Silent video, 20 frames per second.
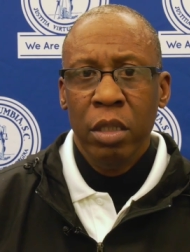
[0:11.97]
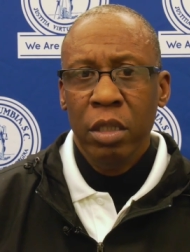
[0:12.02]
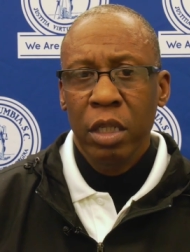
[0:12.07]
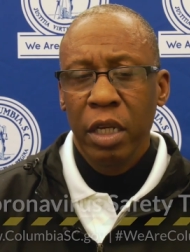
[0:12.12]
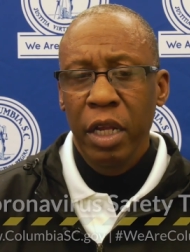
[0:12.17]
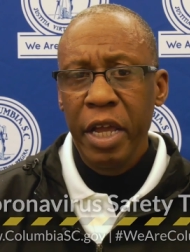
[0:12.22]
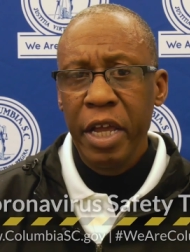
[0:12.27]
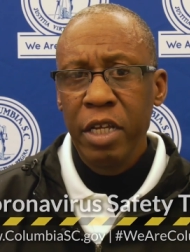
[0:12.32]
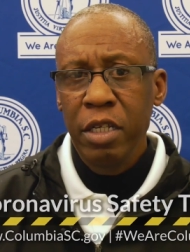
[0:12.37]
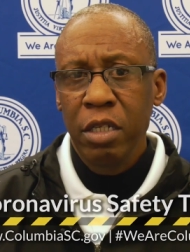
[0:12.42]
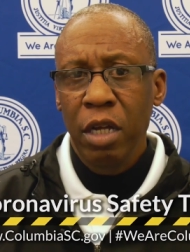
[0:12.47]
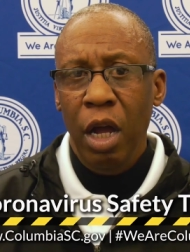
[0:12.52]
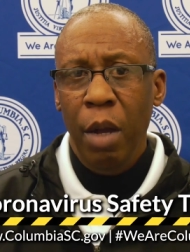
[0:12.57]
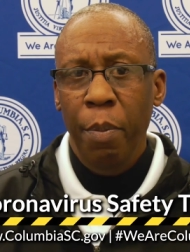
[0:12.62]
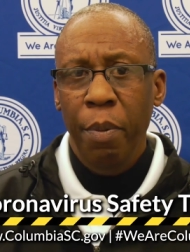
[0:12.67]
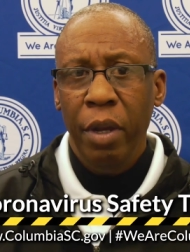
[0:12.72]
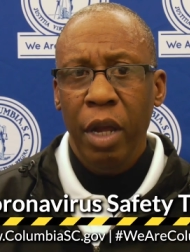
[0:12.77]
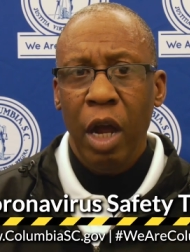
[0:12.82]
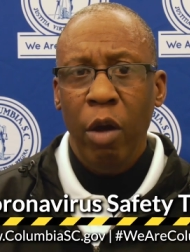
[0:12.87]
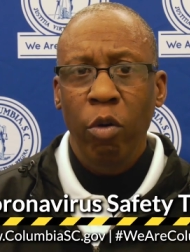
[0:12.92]
Today's
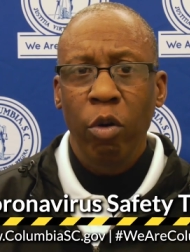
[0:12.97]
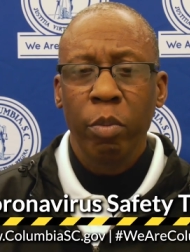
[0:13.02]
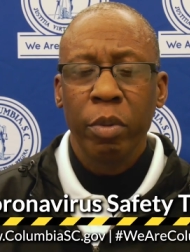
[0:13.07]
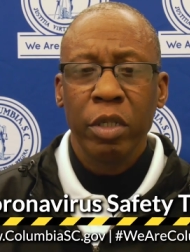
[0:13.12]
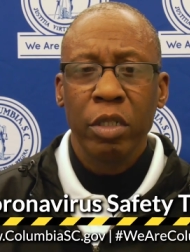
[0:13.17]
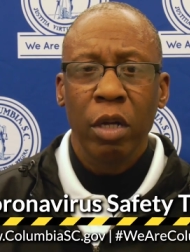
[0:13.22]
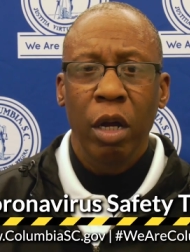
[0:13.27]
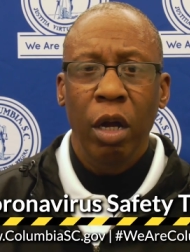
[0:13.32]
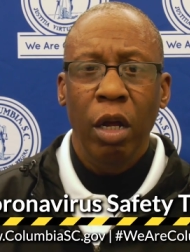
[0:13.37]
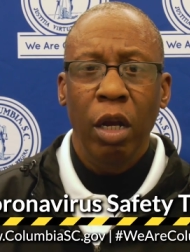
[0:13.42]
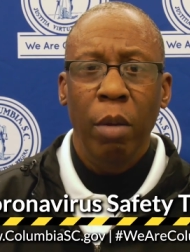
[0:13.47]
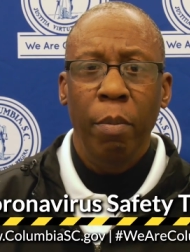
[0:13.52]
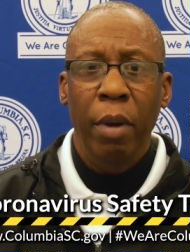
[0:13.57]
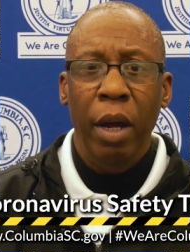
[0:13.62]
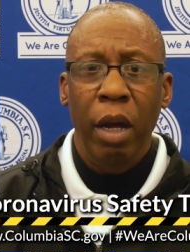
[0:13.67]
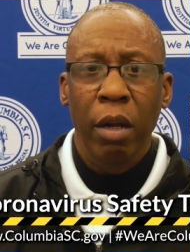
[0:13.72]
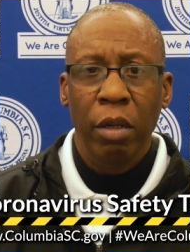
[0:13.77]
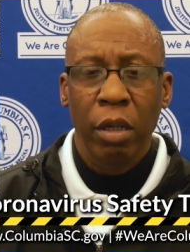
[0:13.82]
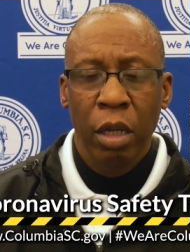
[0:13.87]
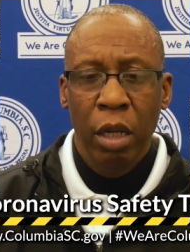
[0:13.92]
topic, I will be talking
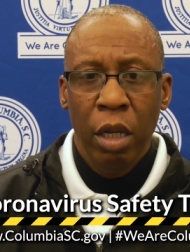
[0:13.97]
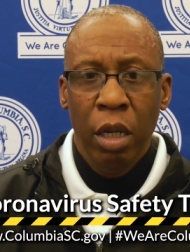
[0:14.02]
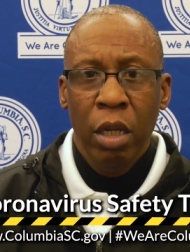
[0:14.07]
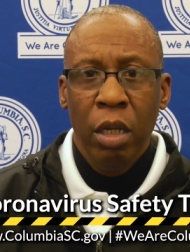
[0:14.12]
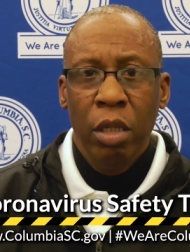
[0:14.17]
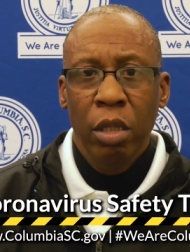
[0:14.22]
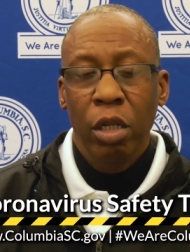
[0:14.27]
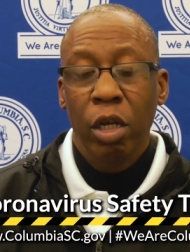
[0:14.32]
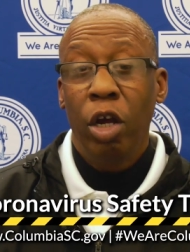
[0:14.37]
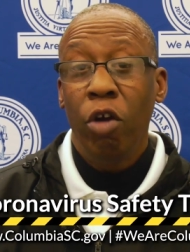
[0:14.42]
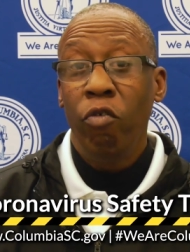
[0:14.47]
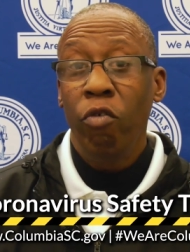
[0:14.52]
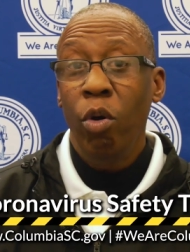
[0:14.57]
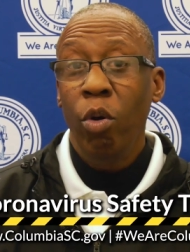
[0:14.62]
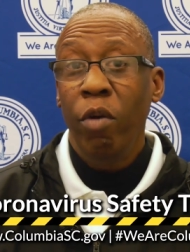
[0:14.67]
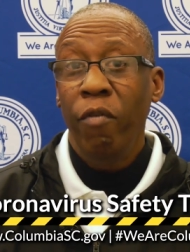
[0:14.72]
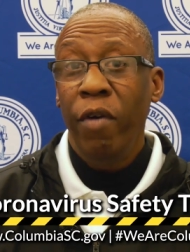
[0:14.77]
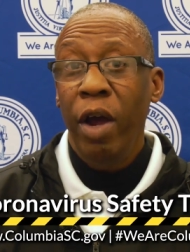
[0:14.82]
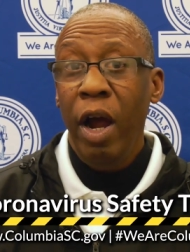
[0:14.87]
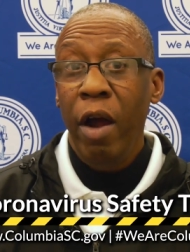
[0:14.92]
about the
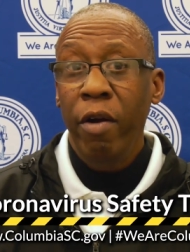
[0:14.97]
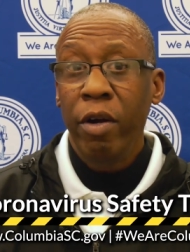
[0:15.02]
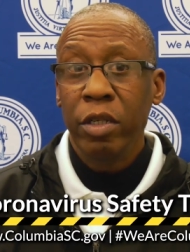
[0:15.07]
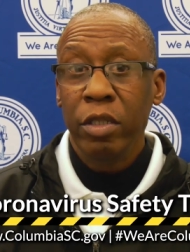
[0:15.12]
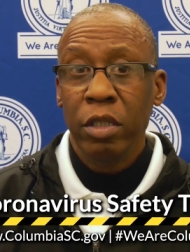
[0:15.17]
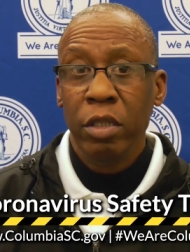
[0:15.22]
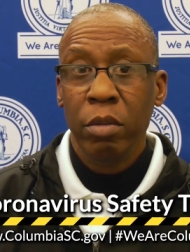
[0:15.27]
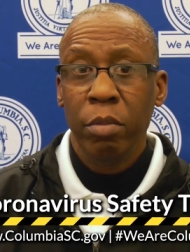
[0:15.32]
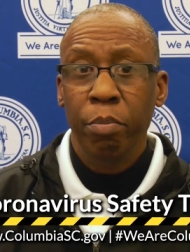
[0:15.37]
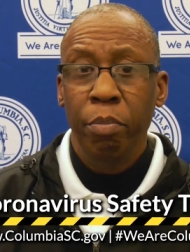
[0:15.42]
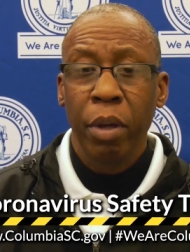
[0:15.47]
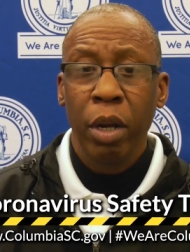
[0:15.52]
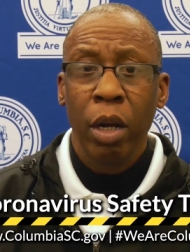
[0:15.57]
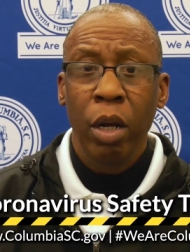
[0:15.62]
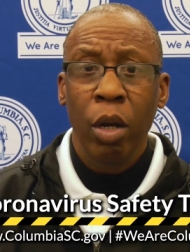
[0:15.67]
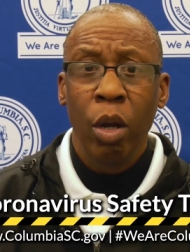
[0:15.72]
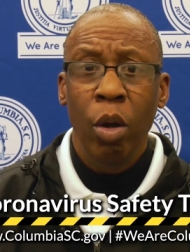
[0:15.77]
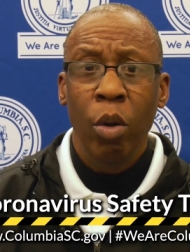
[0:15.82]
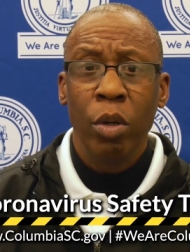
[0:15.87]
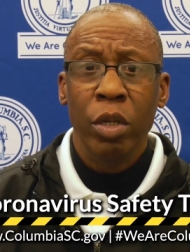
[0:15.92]
coronavirus, better
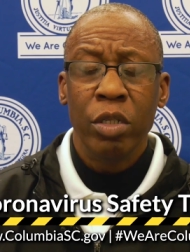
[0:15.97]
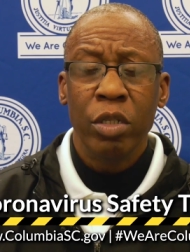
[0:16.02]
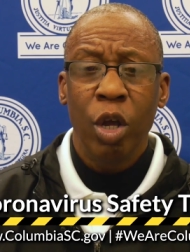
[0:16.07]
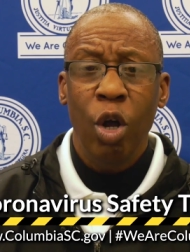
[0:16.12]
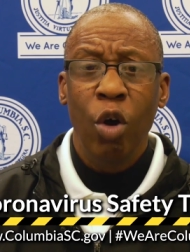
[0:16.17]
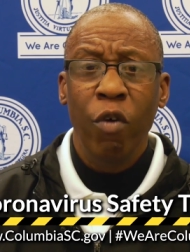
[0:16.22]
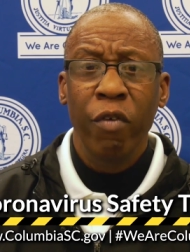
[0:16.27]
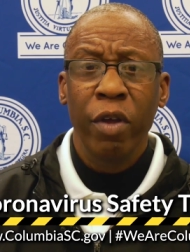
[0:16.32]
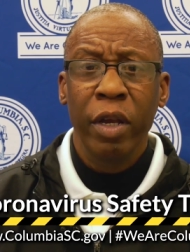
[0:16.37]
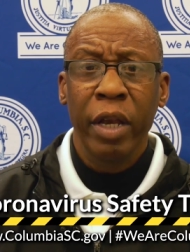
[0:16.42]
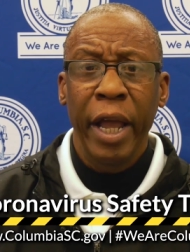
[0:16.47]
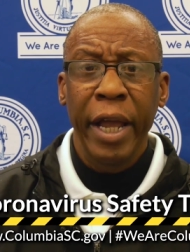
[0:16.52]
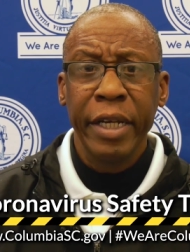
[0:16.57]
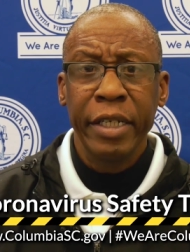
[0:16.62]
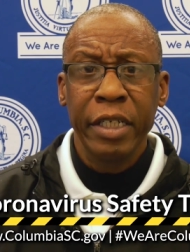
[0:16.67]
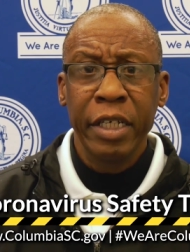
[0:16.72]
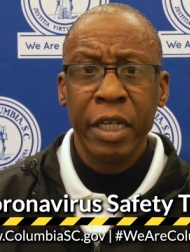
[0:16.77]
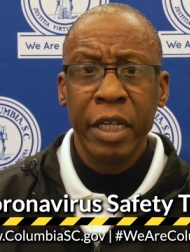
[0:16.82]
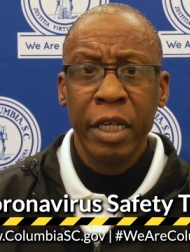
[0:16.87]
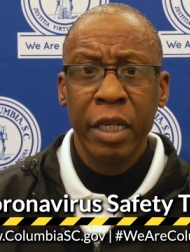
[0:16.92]
known as
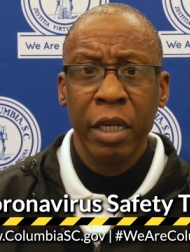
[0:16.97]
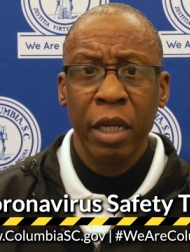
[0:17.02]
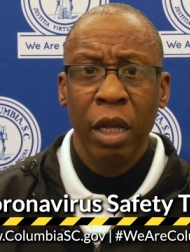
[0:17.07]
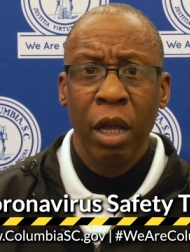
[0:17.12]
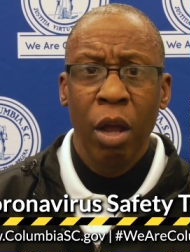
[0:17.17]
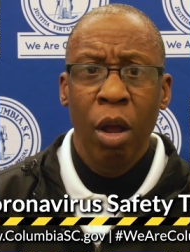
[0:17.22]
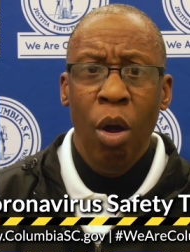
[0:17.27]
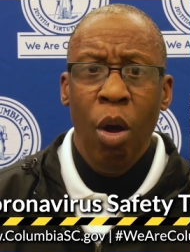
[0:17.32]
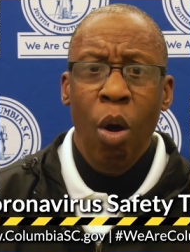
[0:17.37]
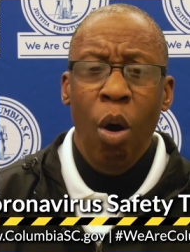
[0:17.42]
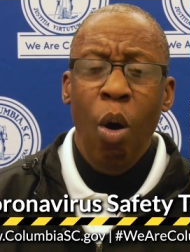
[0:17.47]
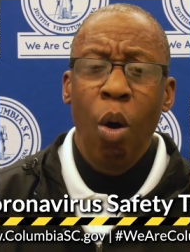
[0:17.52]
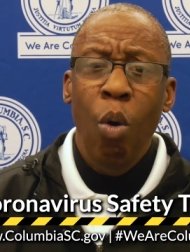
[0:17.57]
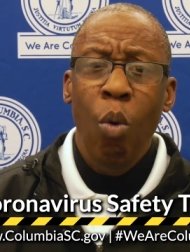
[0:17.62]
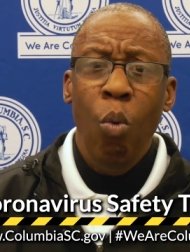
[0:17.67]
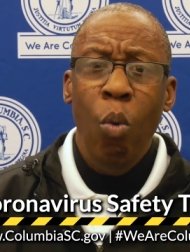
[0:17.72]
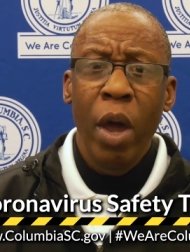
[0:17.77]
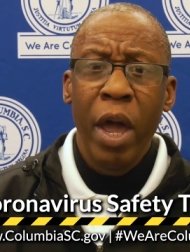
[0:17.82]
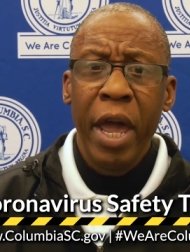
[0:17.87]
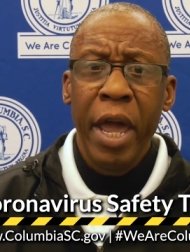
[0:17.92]
COVID-19,
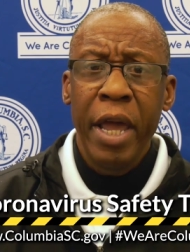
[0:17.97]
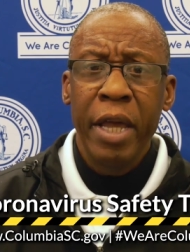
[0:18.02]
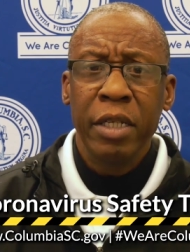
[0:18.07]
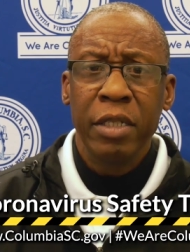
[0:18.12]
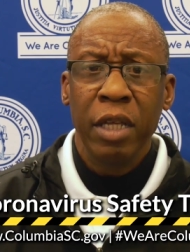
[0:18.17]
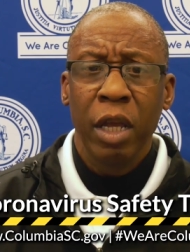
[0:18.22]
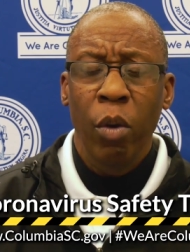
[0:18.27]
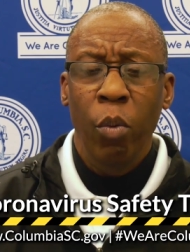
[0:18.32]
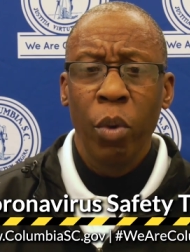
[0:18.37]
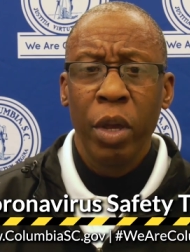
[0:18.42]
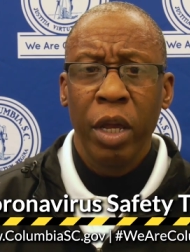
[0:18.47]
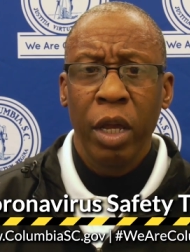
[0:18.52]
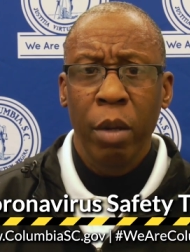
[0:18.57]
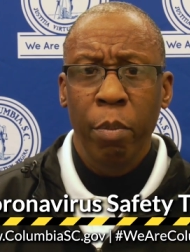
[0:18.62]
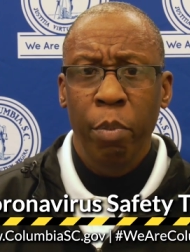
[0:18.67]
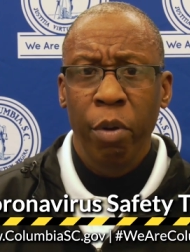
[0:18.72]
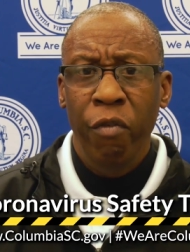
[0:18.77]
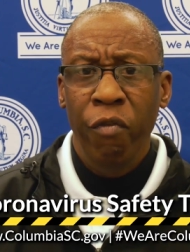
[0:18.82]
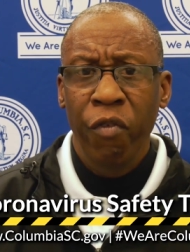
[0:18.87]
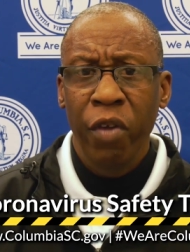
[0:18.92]
on ways that we
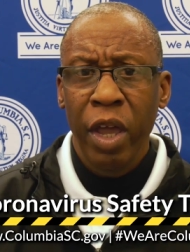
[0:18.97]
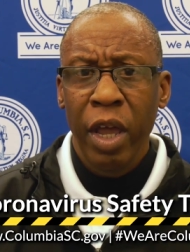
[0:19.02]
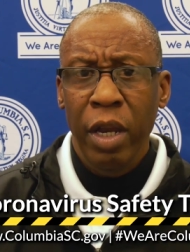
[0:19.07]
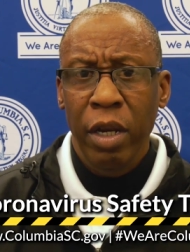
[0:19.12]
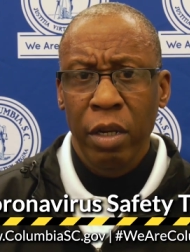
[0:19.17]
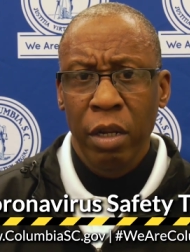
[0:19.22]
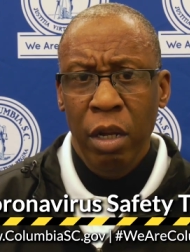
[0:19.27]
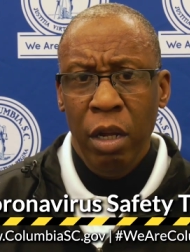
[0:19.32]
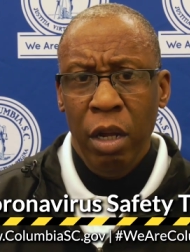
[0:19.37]
can prevent